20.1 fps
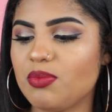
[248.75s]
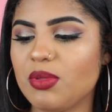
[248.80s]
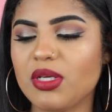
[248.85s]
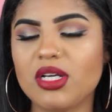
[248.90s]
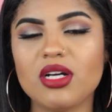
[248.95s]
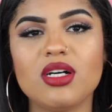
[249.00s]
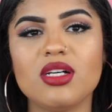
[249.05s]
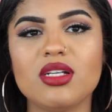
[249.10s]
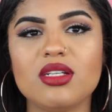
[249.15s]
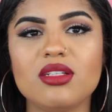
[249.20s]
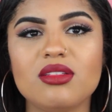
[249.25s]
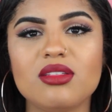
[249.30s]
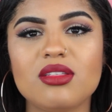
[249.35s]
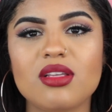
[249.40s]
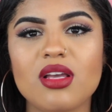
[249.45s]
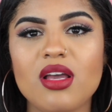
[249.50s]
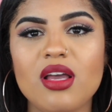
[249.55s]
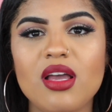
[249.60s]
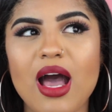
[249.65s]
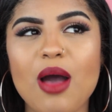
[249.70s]

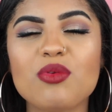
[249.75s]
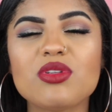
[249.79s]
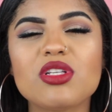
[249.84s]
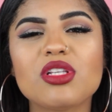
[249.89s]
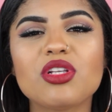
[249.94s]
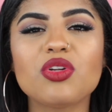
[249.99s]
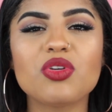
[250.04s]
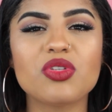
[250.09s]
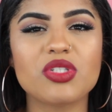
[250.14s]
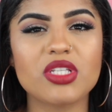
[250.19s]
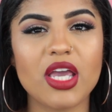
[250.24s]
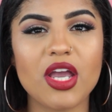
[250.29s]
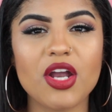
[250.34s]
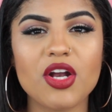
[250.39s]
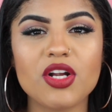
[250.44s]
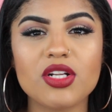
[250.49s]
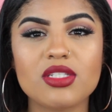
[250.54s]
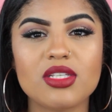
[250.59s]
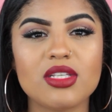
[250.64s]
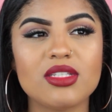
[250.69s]
because I was a little
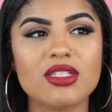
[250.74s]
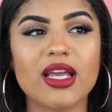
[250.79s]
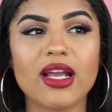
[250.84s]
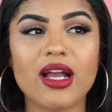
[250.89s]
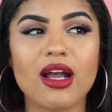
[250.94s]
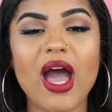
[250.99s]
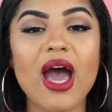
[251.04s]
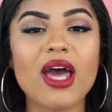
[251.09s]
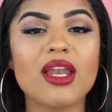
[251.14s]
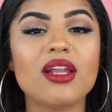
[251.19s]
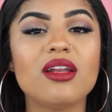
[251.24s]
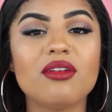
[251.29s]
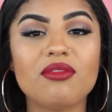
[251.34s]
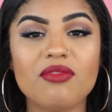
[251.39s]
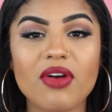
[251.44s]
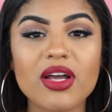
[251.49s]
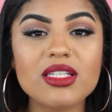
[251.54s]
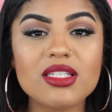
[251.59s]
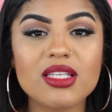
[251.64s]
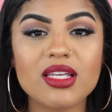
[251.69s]
scared since like I had an
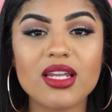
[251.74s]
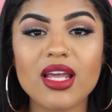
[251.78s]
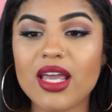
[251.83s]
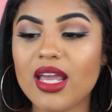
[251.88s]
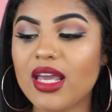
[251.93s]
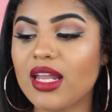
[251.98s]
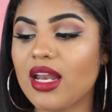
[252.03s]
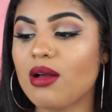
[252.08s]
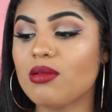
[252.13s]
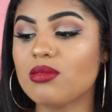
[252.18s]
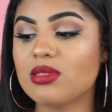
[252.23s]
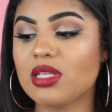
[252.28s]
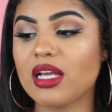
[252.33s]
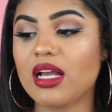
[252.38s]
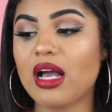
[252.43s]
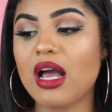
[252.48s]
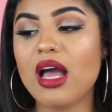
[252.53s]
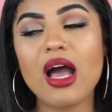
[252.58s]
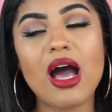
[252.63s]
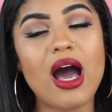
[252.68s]
event today and I was
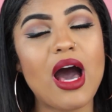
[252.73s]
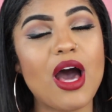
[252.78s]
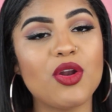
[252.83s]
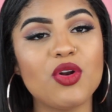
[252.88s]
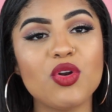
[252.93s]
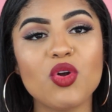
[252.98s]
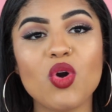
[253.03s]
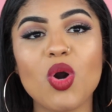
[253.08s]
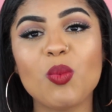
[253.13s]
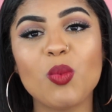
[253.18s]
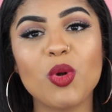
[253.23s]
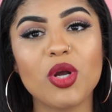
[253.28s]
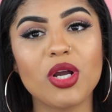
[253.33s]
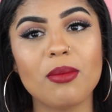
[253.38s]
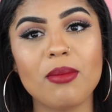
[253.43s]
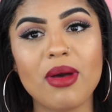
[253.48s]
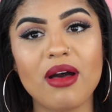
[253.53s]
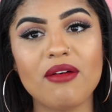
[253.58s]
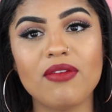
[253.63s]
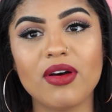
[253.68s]
like, I don't know, I'm wearing
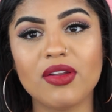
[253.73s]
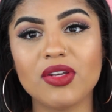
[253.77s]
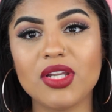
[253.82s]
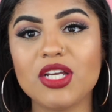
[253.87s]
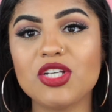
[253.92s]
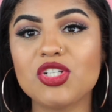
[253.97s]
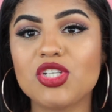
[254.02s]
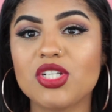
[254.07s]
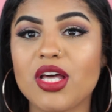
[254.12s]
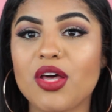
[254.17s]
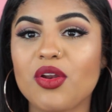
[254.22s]
a matte foundation.